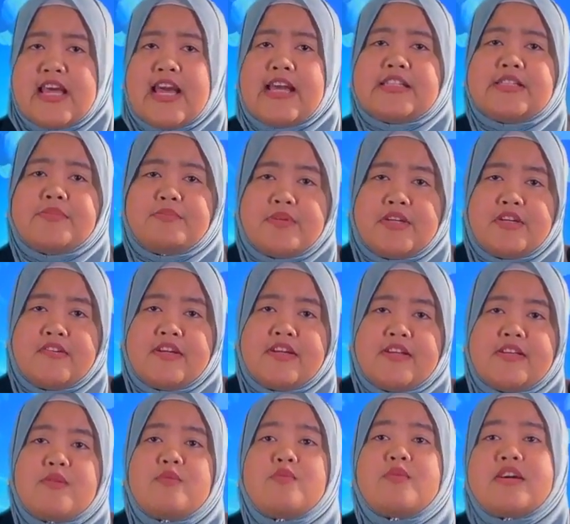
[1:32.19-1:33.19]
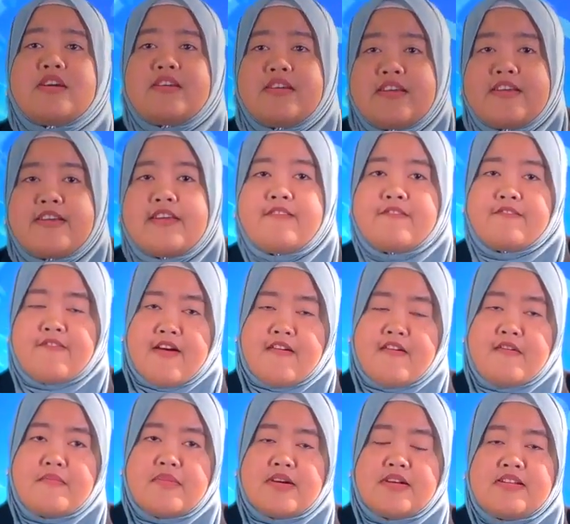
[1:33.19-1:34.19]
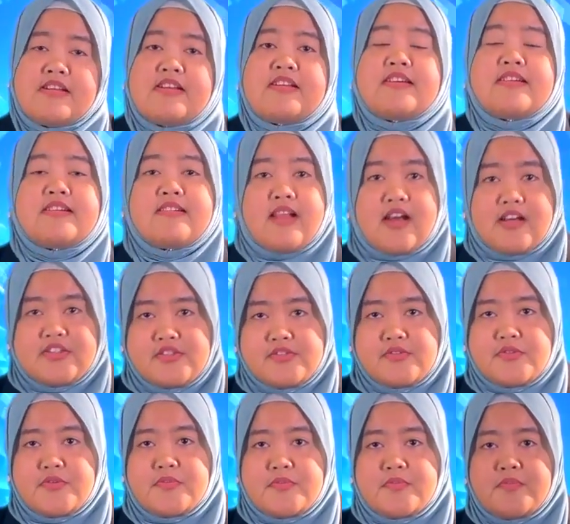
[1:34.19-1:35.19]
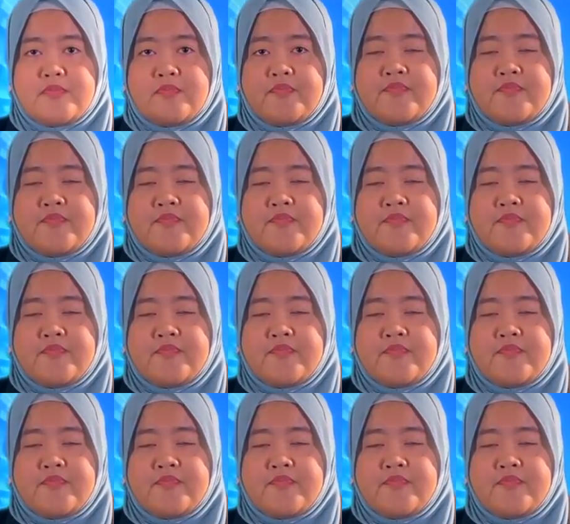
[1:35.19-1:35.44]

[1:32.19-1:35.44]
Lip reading: experience the working environment in the classroom?